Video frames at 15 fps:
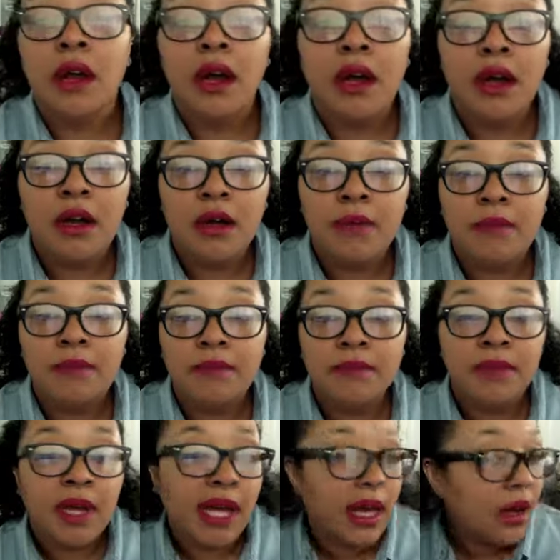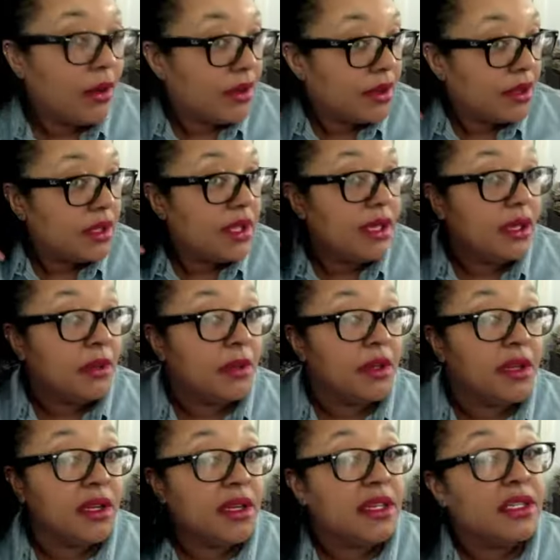Um, how it's done, but
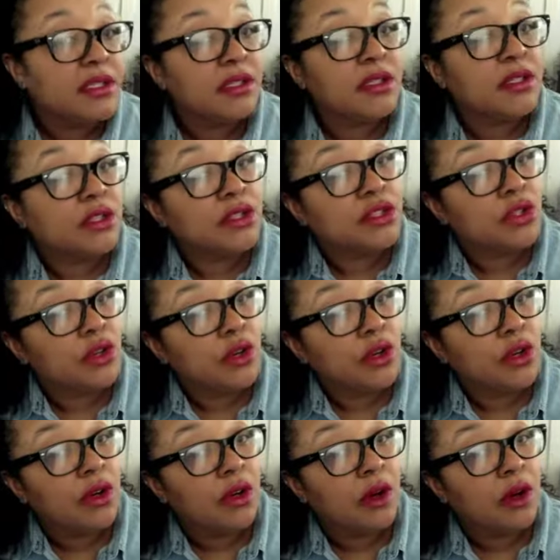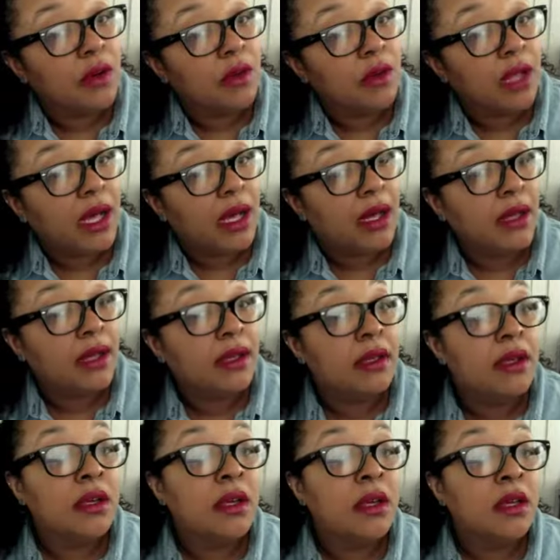there is a tutorial online
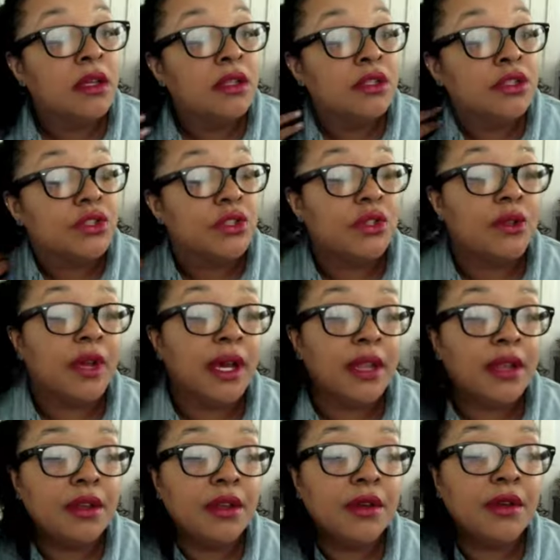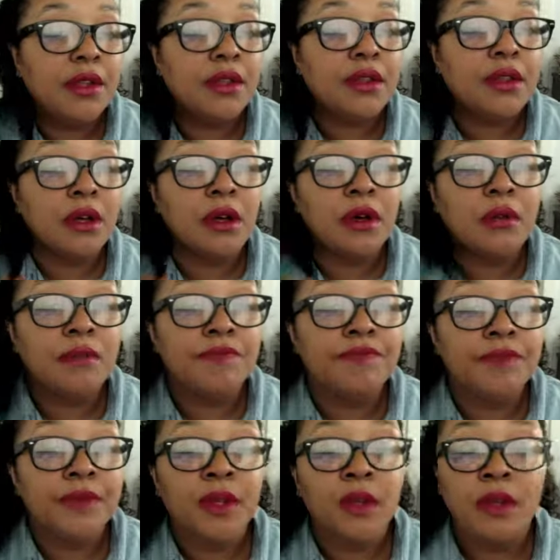showing you how to do it. So
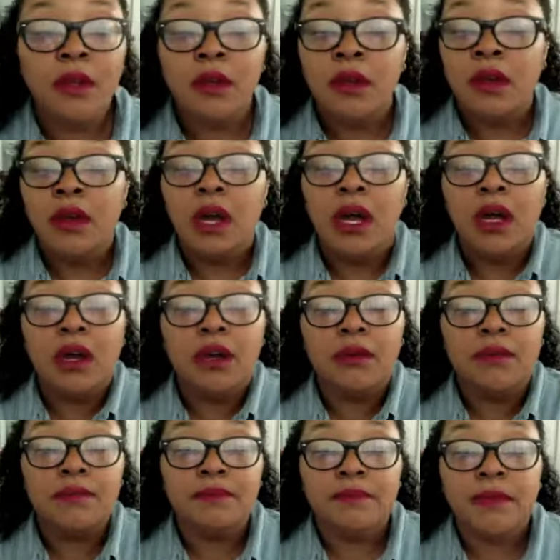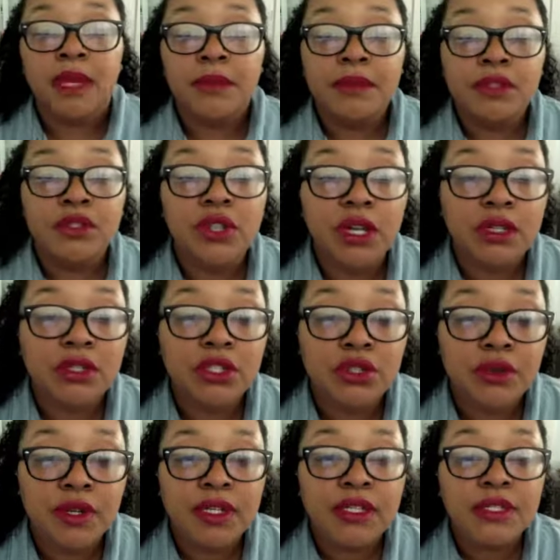um, I've been trying to
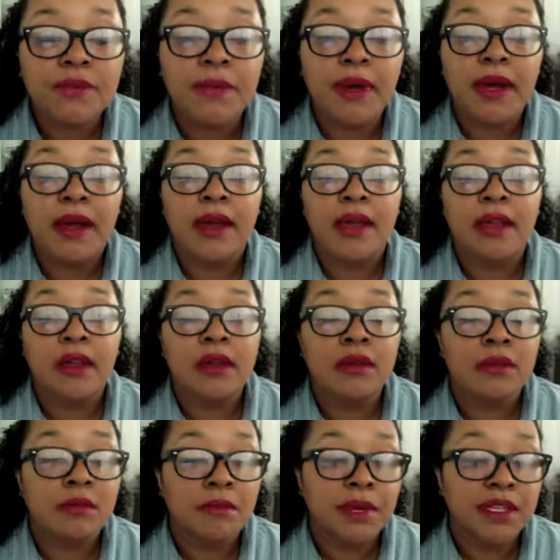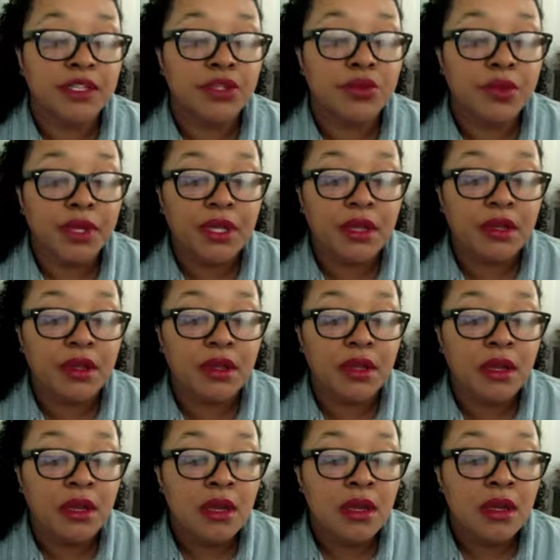stretch my my twist
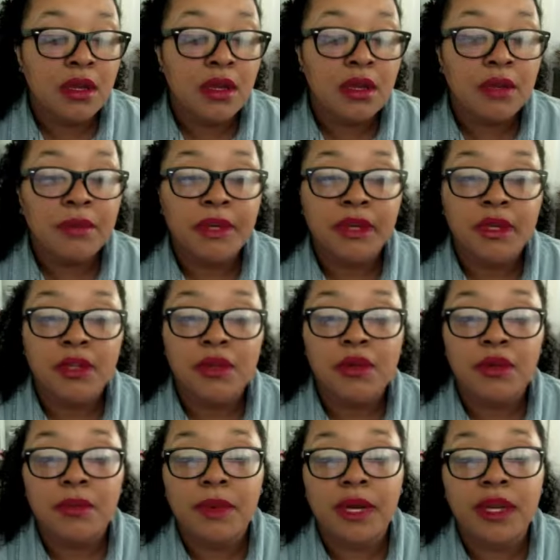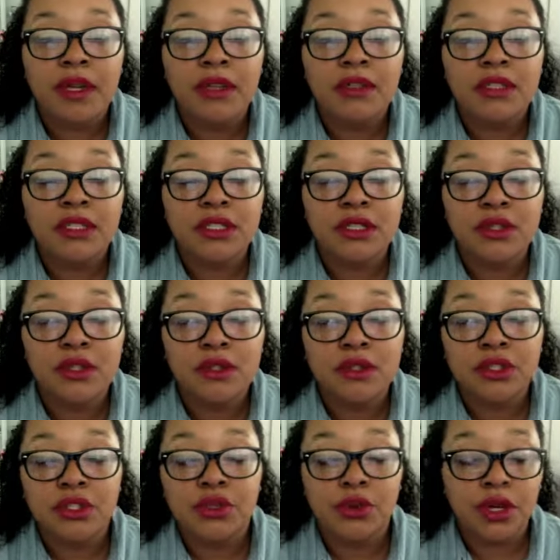because usually my hair just
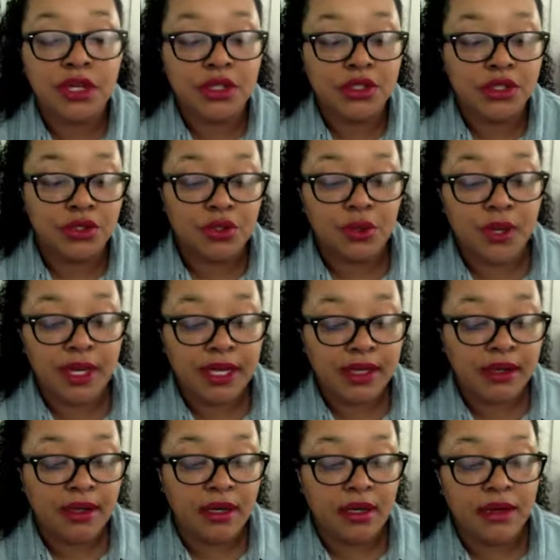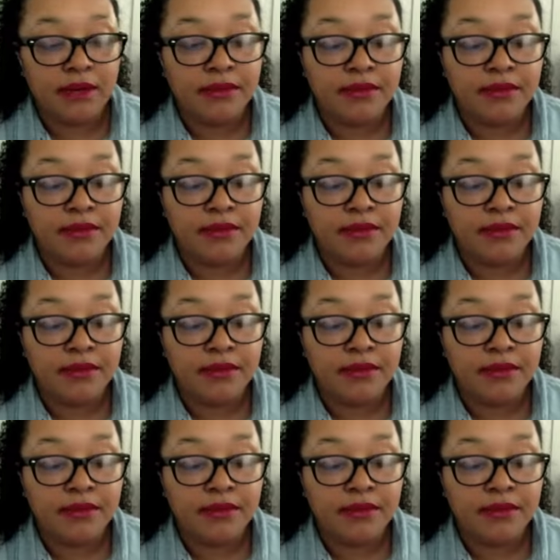goes straight into a um,